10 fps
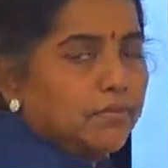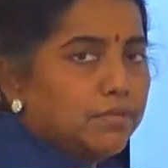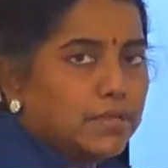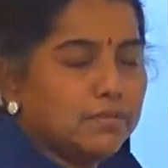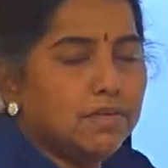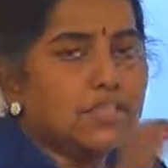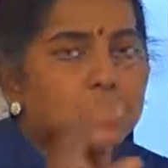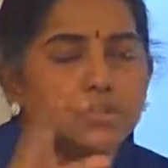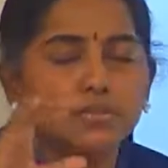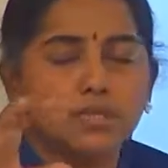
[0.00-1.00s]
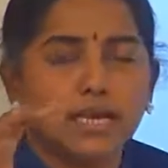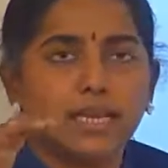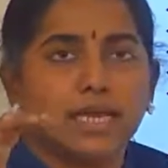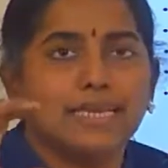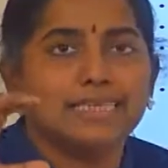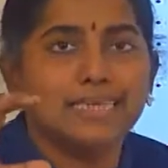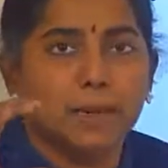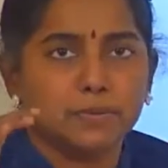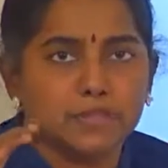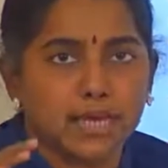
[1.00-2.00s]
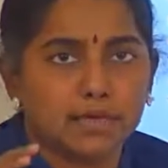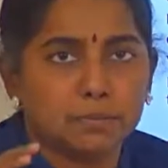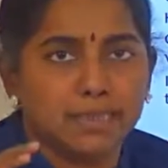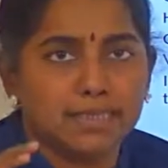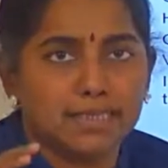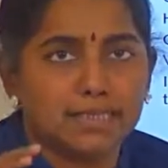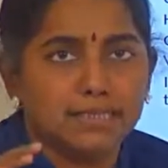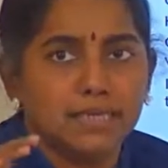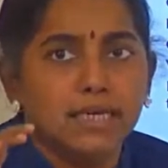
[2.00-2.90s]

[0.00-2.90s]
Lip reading: within which you can write the abstract methods.